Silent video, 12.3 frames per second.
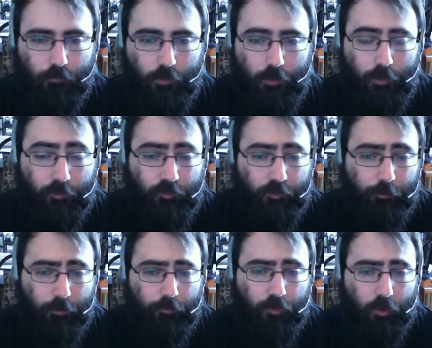And his
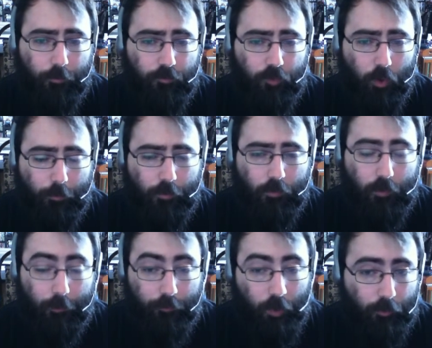symptoms are abdominal
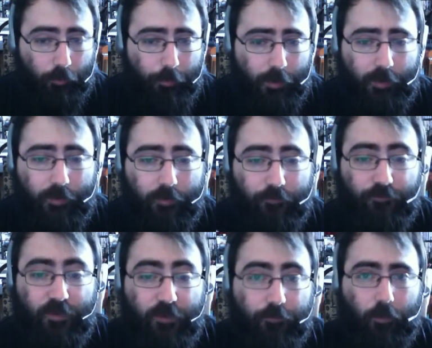abdominal pain and
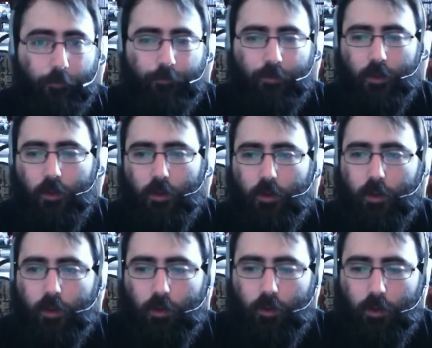fever.
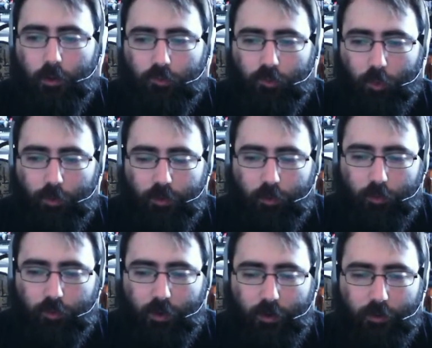So I can go to
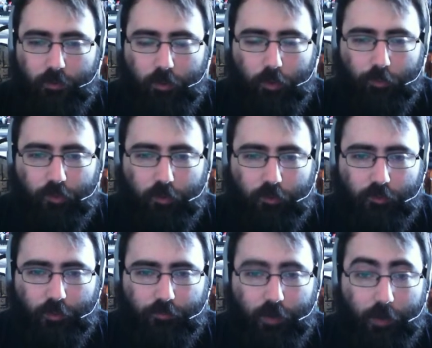diagnose this,
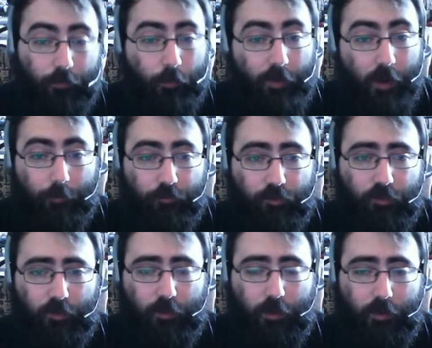and I've got three
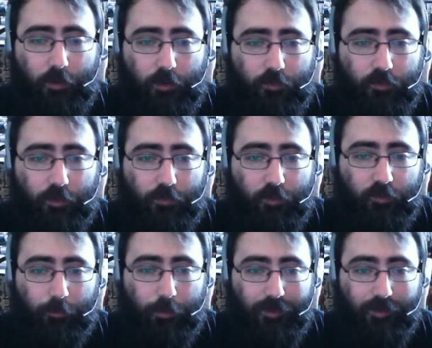options. I can either say that it's
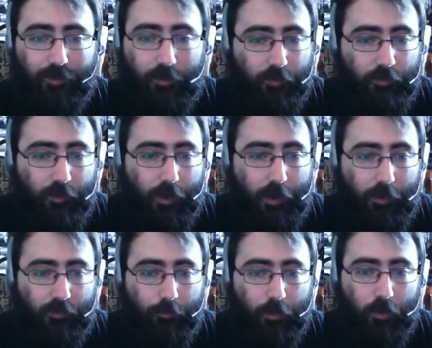appendicitis,
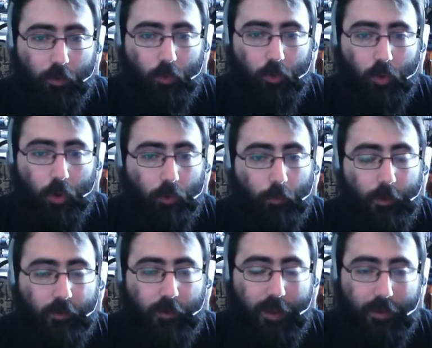asthma, or
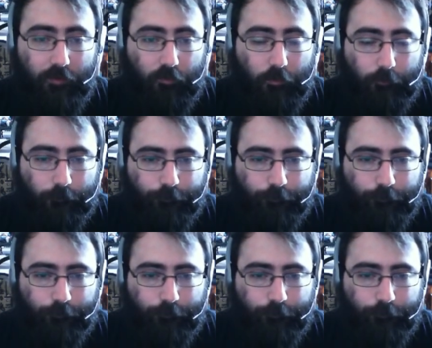colorectal cancer.